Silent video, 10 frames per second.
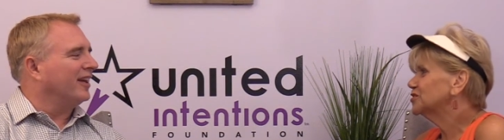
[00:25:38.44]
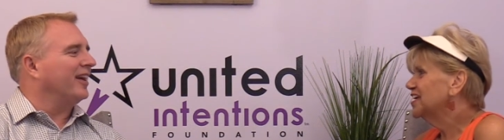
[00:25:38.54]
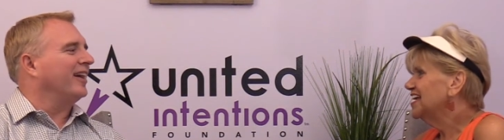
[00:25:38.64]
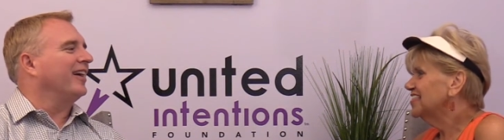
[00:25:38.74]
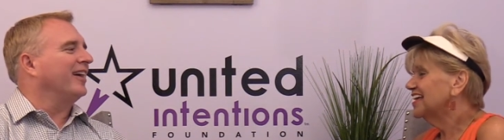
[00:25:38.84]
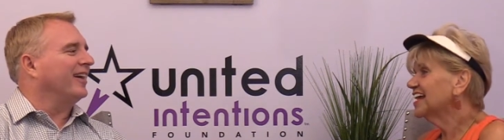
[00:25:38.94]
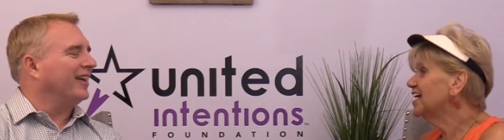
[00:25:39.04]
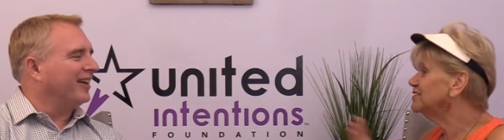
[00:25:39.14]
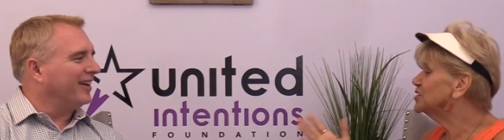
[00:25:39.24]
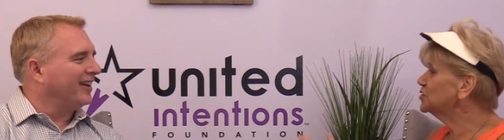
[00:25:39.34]
Speaker 1: that I
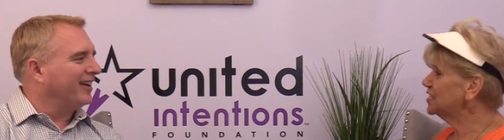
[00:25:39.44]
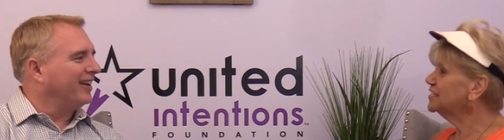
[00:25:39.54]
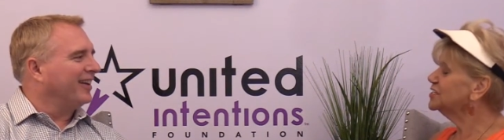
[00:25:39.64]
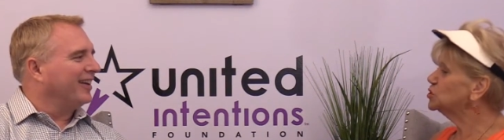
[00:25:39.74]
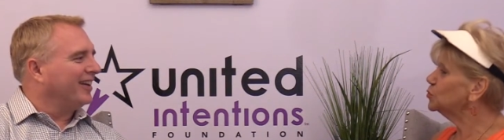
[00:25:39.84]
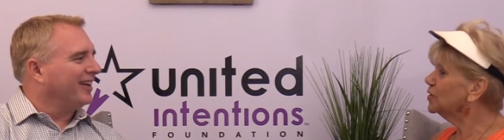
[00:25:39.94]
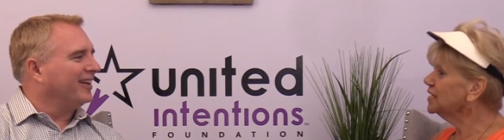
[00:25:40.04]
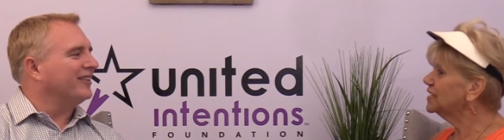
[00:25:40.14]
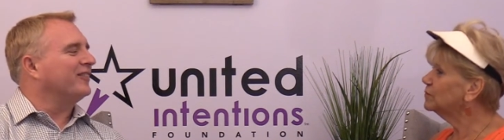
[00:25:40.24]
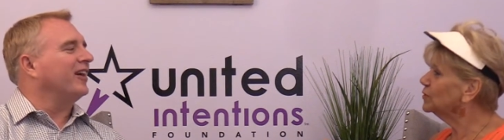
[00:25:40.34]
haven't seen in
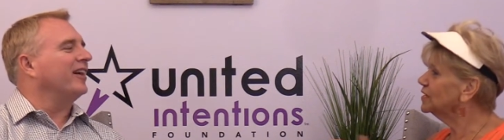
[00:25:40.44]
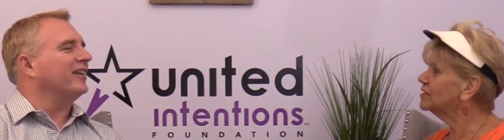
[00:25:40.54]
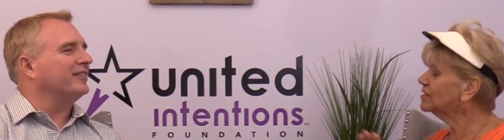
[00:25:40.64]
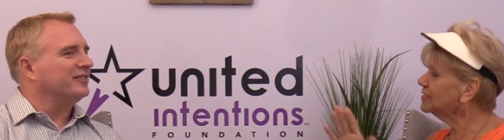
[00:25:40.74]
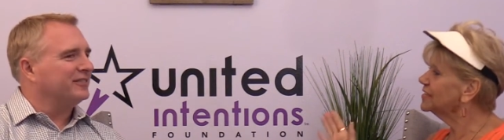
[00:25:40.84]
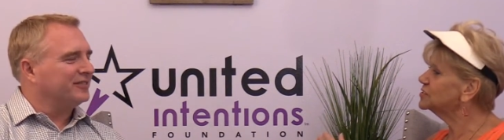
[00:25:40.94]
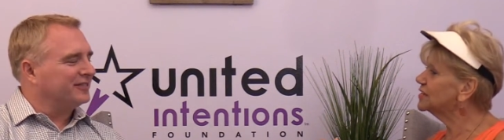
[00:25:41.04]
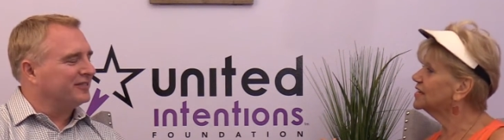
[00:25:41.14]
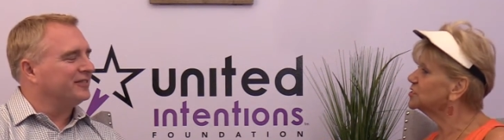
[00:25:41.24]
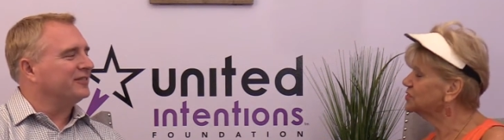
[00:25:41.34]
20. And wow. one of the things
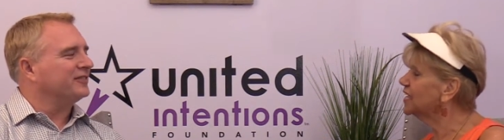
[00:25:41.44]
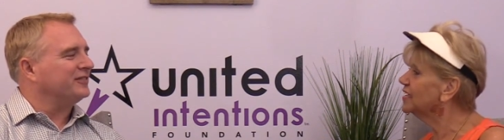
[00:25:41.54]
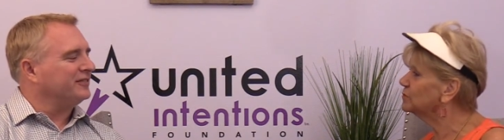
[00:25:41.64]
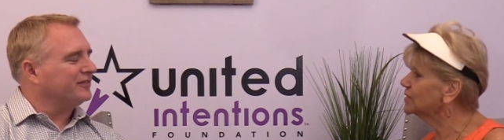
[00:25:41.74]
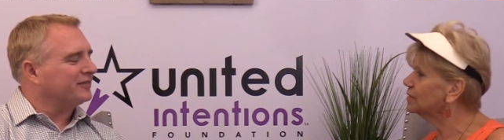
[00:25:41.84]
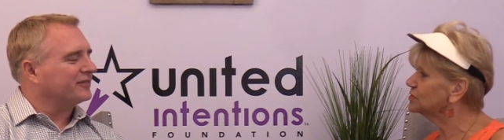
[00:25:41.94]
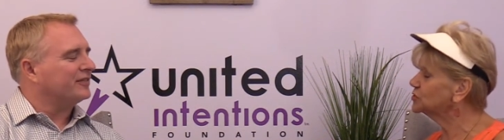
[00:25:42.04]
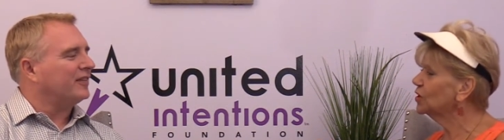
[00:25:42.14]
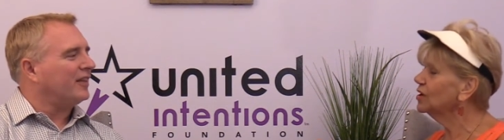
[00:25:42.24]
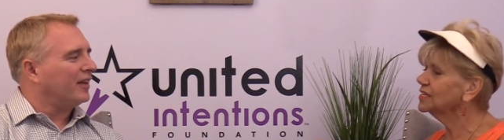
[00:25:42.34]
that I said when I was
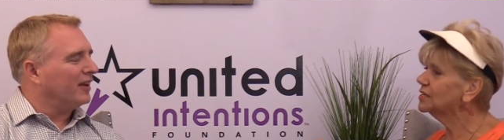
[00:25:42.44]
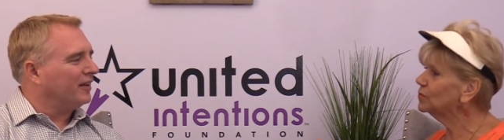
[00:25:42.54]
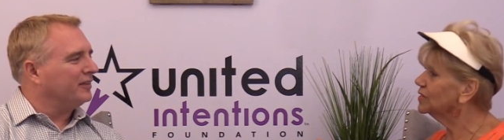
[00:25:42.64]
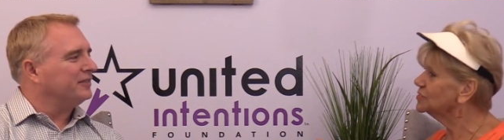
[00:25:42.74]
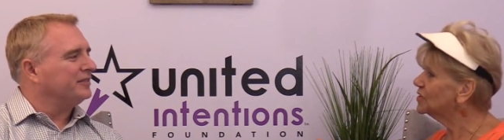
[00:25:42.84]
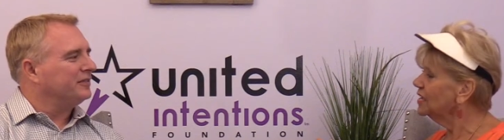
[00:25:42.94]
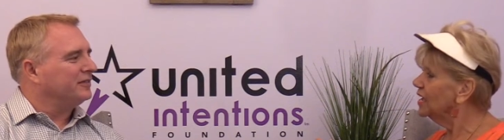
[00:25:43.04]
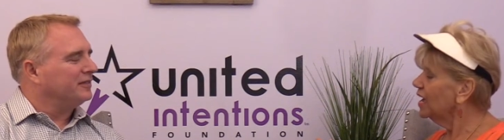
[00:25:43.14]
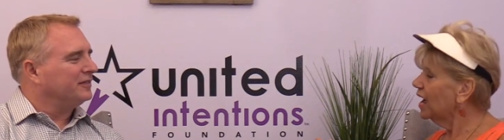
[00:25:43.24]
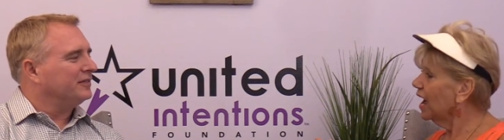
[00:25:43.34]
talking was,
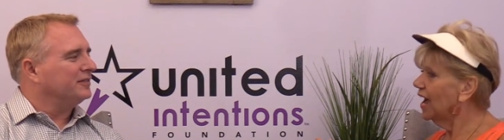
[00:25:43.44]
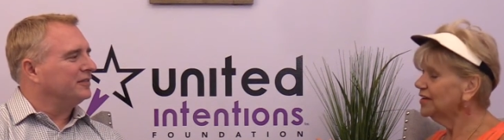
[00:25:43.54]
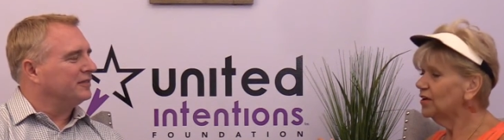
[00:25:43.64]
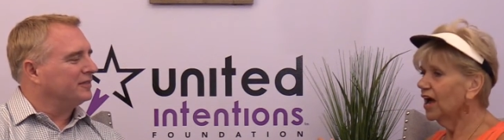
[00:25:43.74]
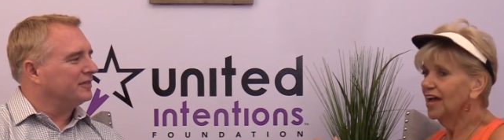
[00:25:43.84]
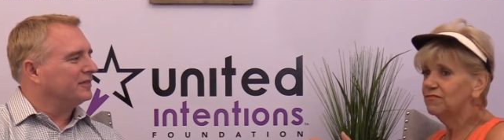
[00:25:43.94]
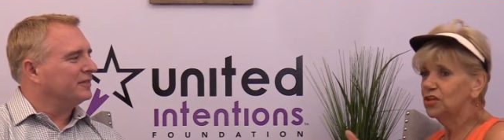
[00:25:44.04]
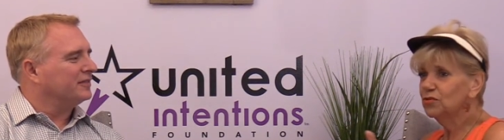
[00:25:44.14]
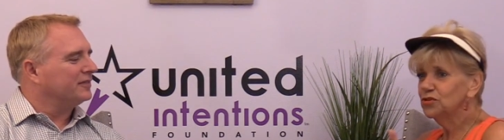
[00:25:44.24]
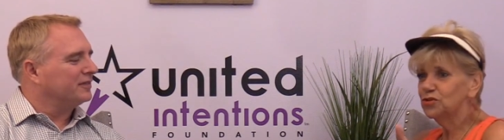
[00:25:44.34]
I, I've
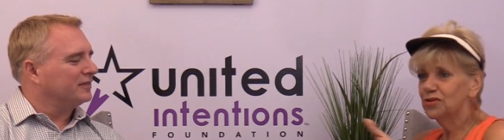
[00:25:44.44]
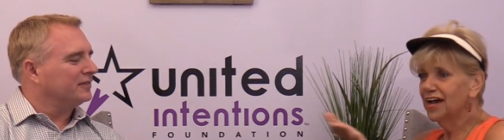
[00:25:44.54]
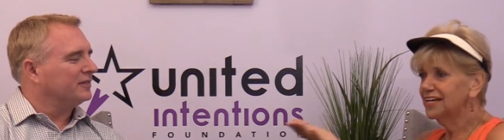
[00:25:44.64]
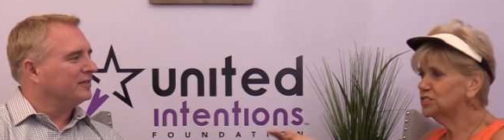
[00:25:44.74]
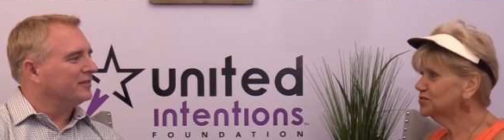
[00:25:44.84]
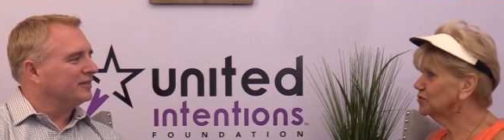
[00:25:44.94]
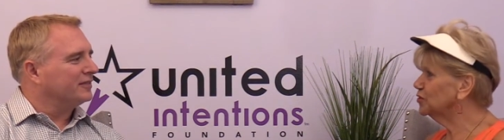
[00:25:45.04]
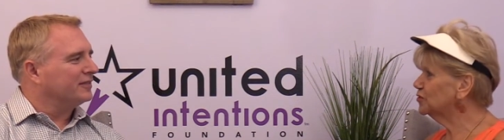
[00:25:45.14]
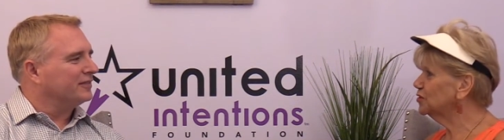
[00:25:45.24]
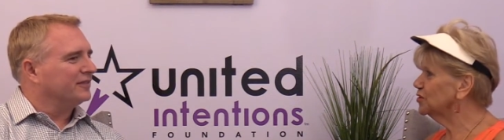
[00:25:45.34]
known you guys
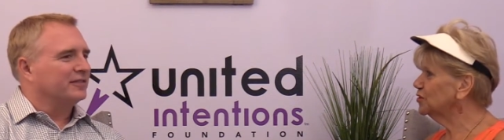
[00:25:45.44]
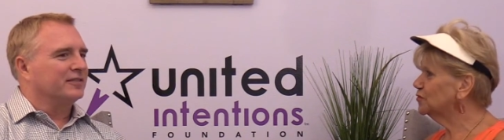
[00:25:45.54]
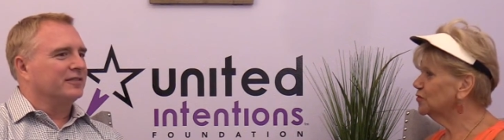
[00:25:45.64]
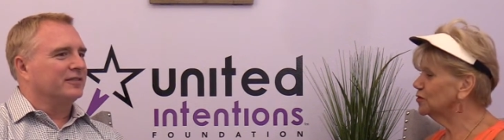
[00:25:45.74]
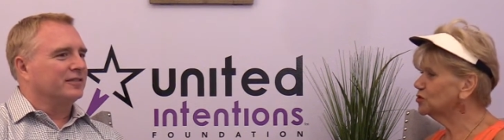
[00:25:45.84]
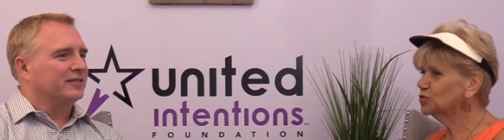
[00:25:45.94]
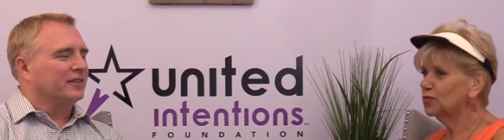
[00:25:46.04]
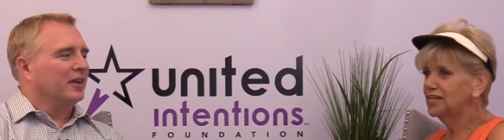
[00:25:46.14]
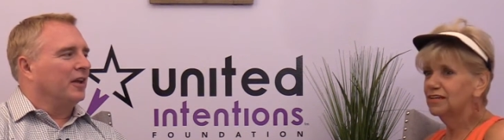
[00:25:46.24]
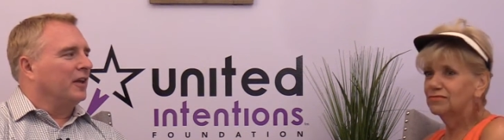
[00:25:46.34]
for for
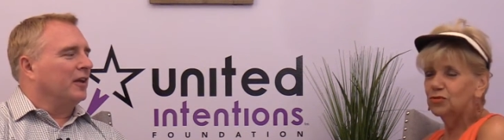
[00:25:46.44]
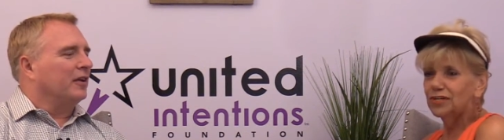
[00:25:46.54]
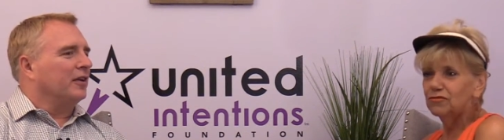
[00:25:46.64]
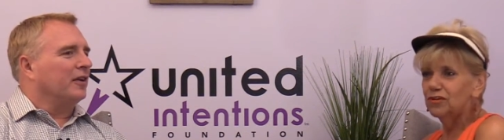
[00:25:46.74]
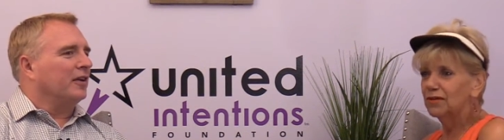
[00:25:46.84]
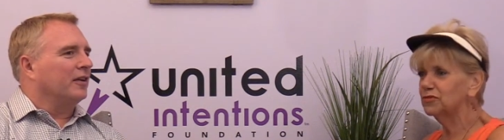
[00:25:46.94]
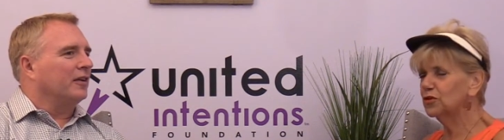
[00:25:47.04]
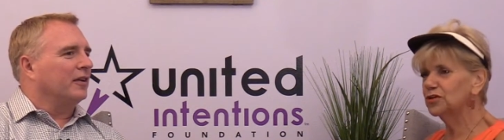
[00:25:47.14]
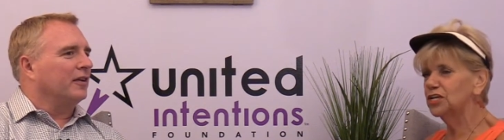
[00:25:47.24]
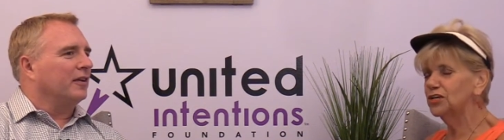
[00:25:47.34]
20, 25,
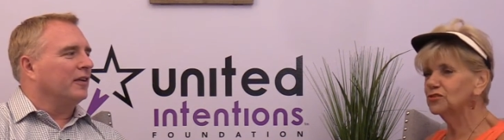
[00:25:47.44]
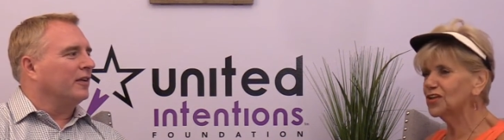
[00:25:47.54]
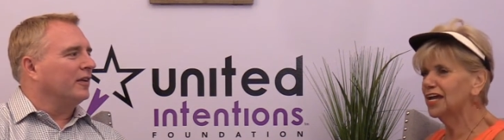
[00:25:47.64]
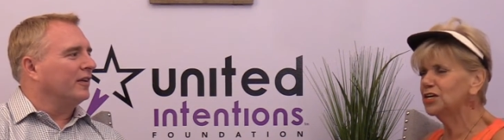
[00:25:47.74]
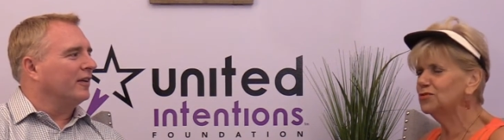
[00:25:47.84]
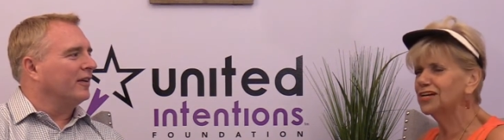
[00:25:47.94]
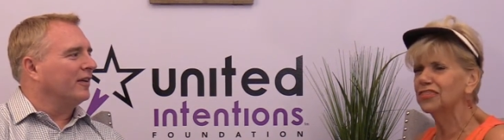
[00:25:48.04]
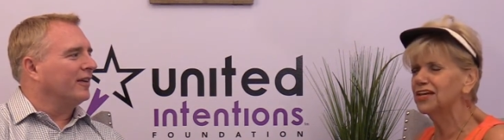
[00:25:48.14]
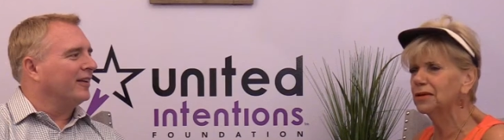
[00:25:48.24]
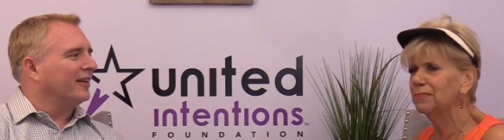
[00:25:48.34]
30 years, I know
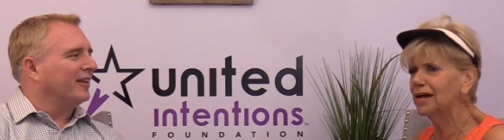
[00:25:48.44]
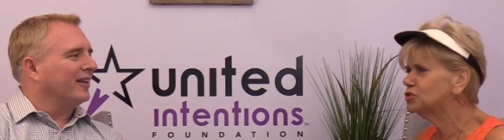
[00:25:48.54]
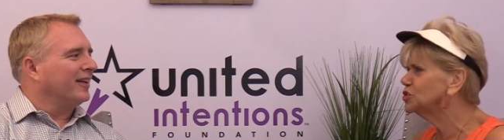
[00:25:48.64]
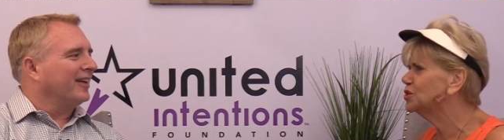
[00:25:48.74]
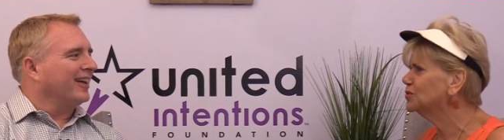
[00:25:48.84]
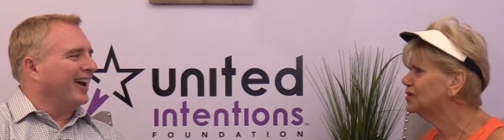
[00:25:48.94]
nothing about you.